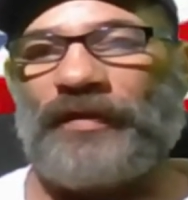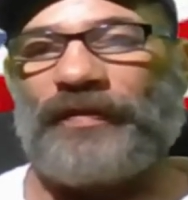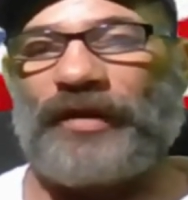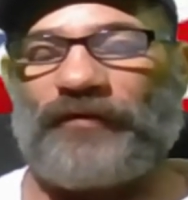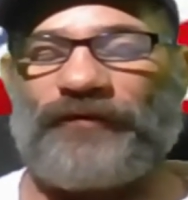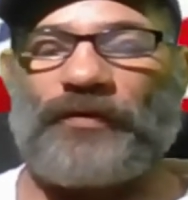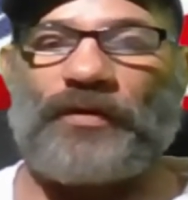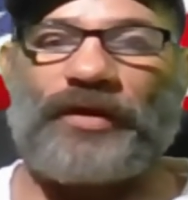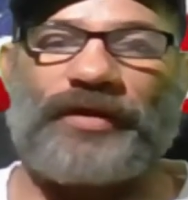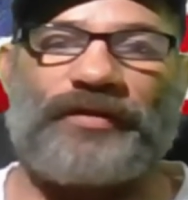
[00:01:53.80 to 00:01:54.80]

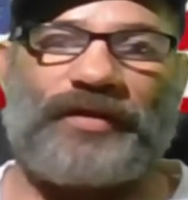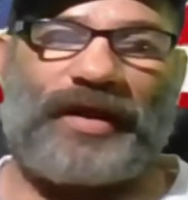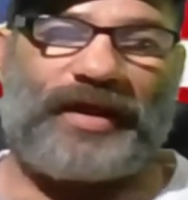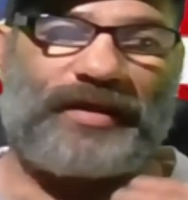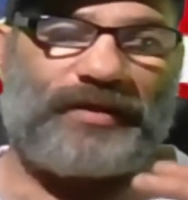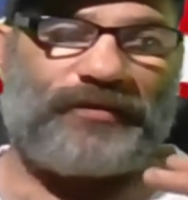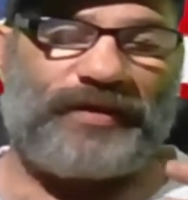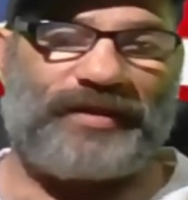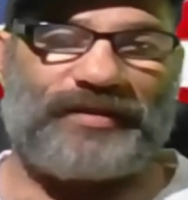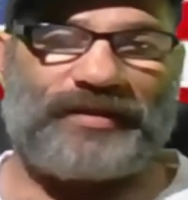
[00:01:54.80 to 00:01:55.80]
Therefore, I can
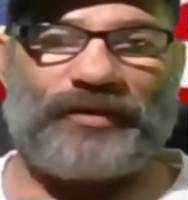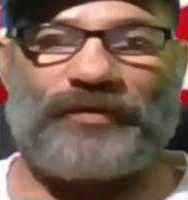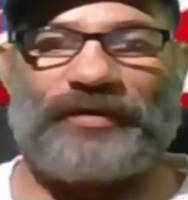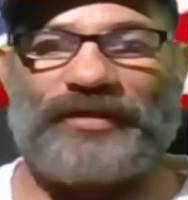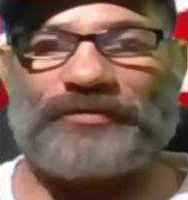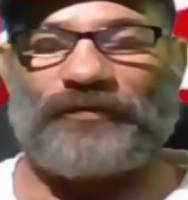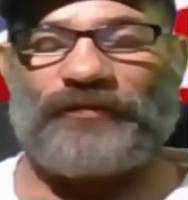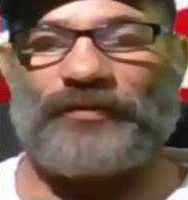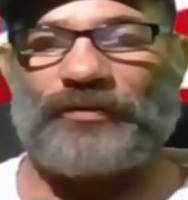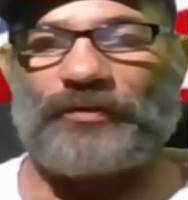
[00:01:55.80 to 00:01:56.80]
create the liquid diesel
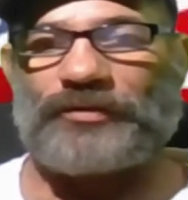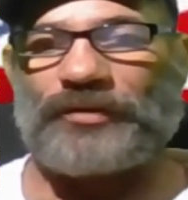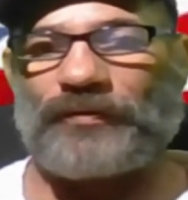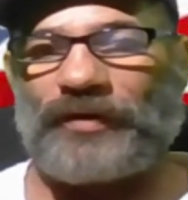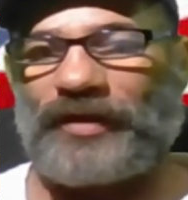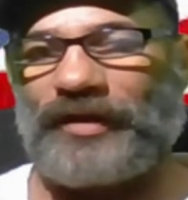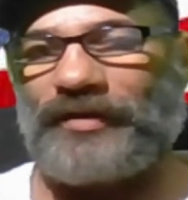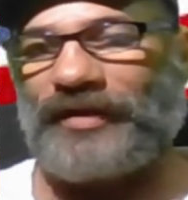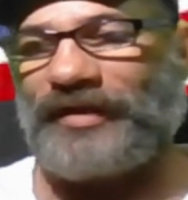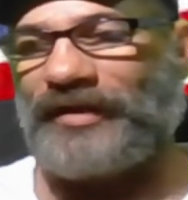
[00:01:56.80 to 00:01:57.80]
fuel to
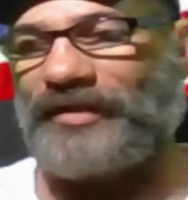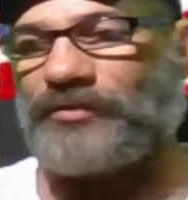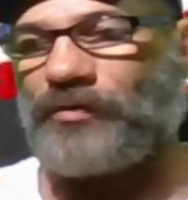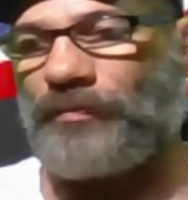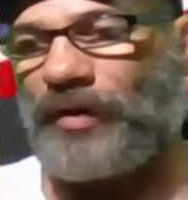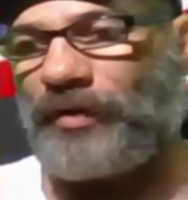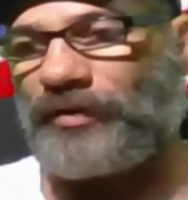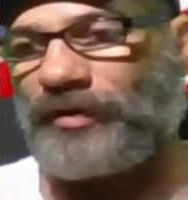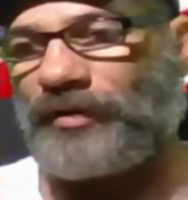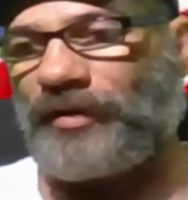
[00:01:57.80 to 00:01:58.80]
run any diesel
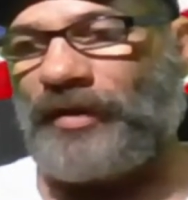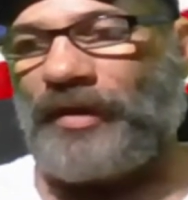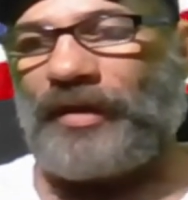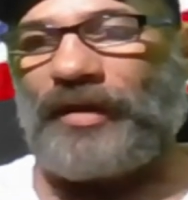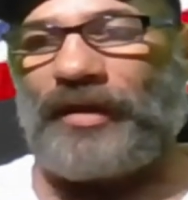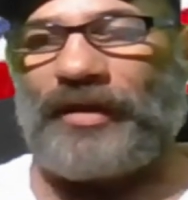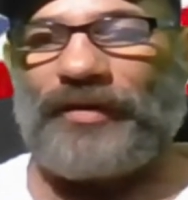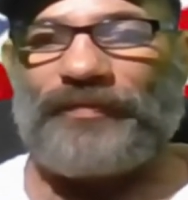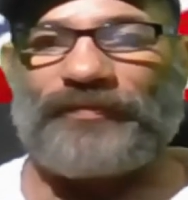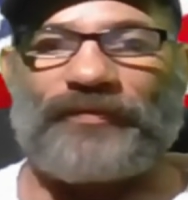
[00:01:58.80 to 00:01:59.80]
motor,
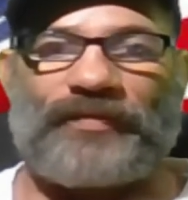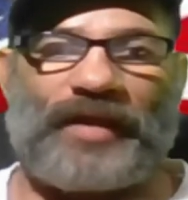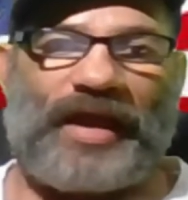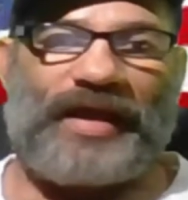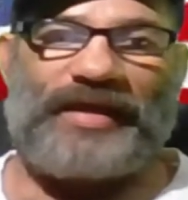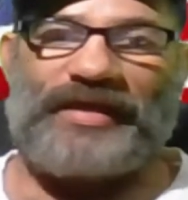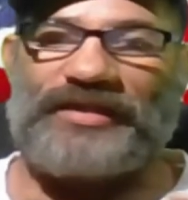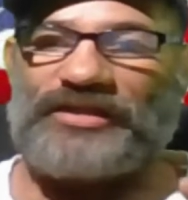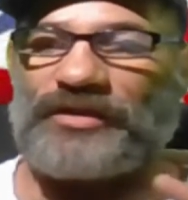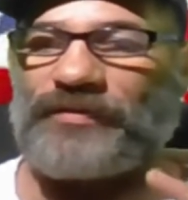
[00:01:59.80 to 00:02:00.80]
um,
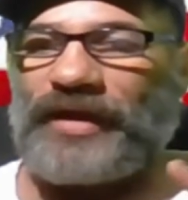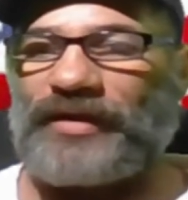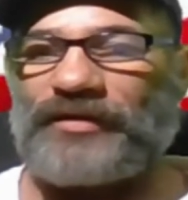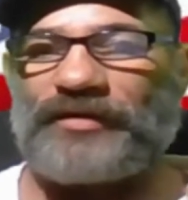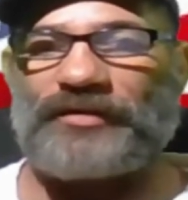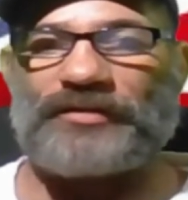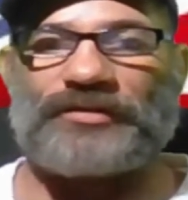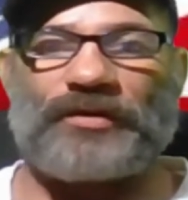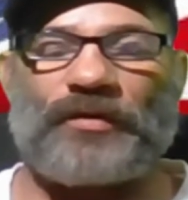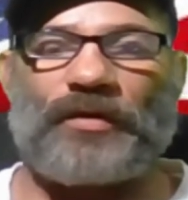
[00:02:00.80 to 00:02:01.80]
i.e.
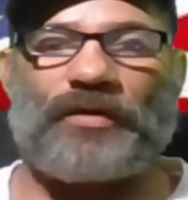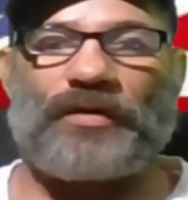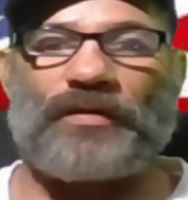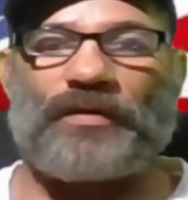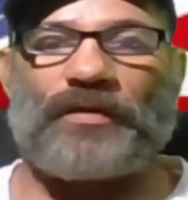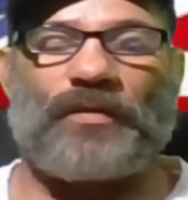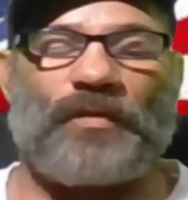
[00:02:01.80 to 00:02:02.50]
generators or, or, or,